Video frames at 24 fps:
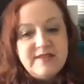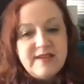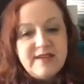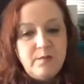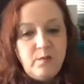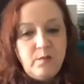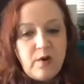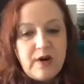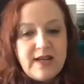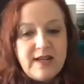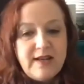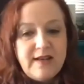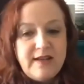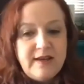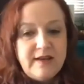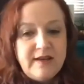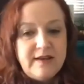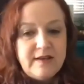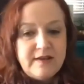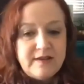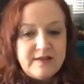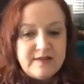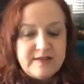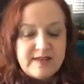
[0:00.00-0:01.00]
on what it
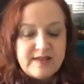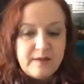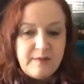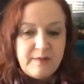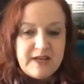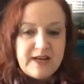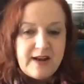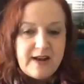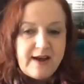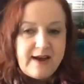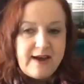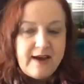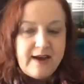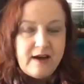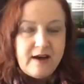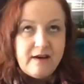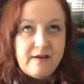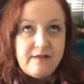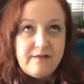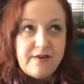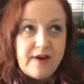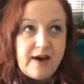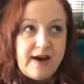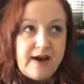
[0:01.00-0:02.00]
is. I mean, I
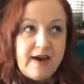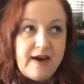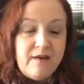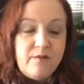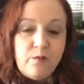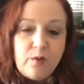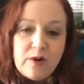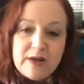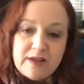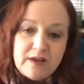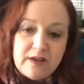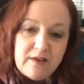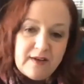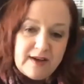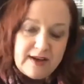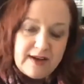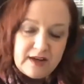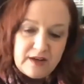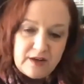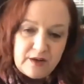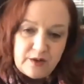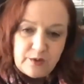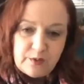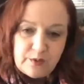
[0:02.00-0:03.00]
have one
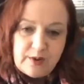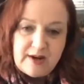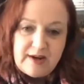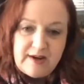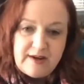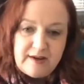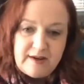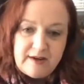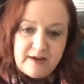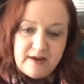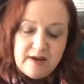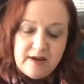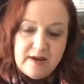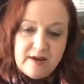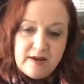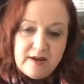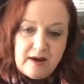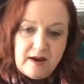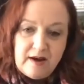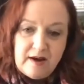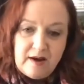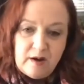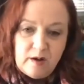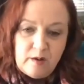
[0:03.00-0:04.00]
client who I
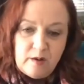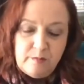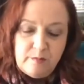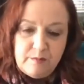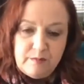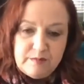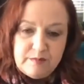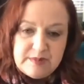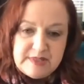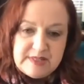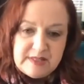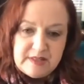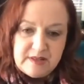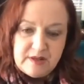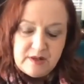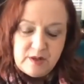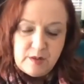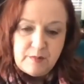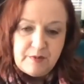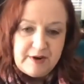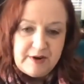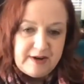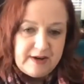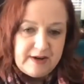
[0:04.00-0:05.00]
did her
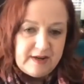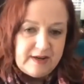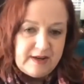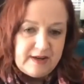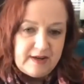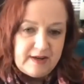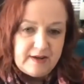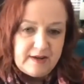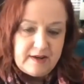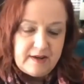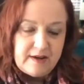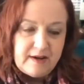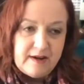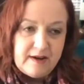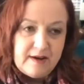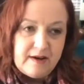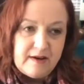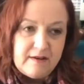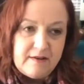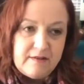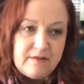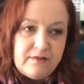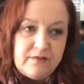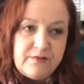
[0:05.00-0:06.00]
branding
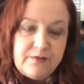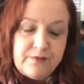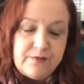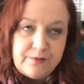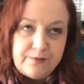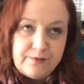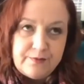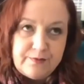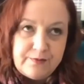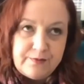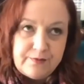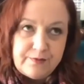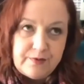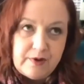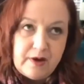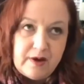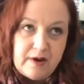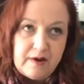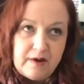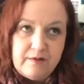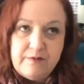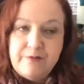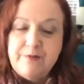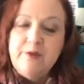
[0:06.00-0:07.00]

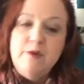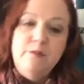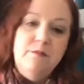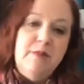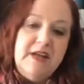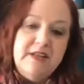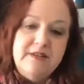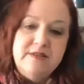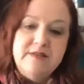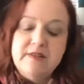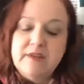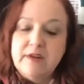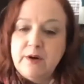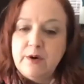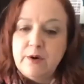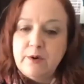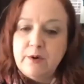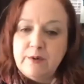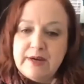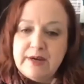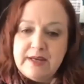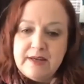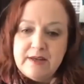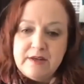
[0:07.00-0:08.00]
a few months
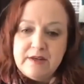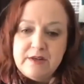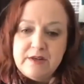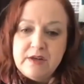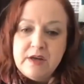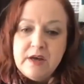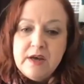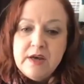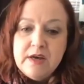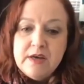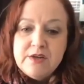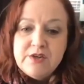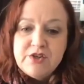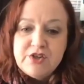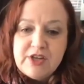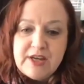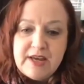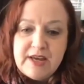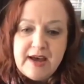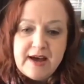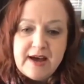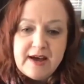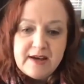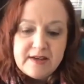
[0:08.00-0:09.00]
ago, and
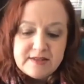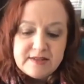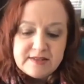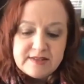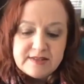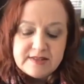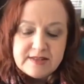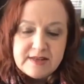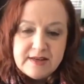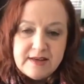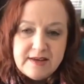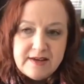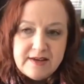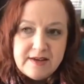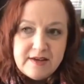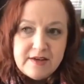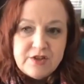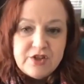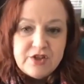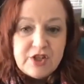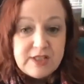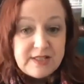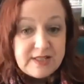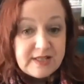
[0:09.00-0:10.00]
she does
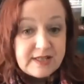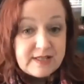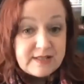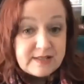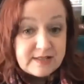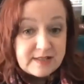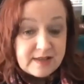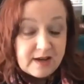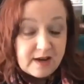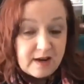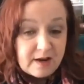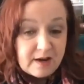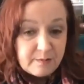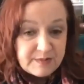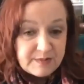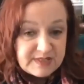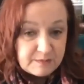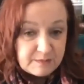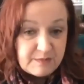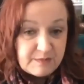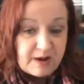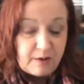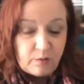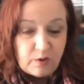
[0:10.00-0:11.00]

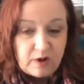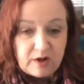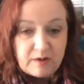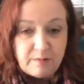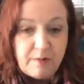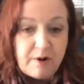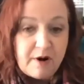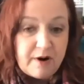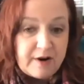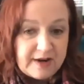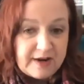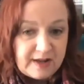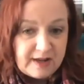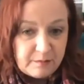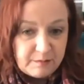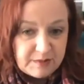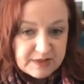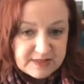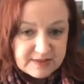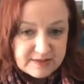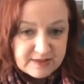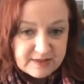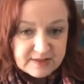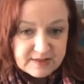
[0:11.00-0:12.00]
some network marketing
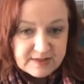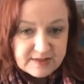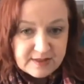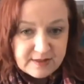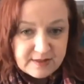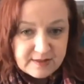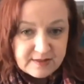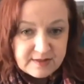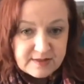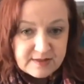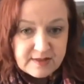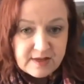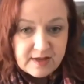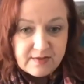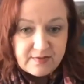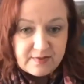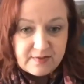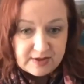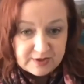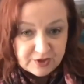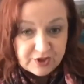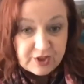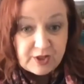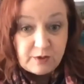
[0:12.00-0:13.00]
businesses
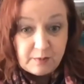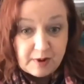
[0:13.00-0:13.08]
that she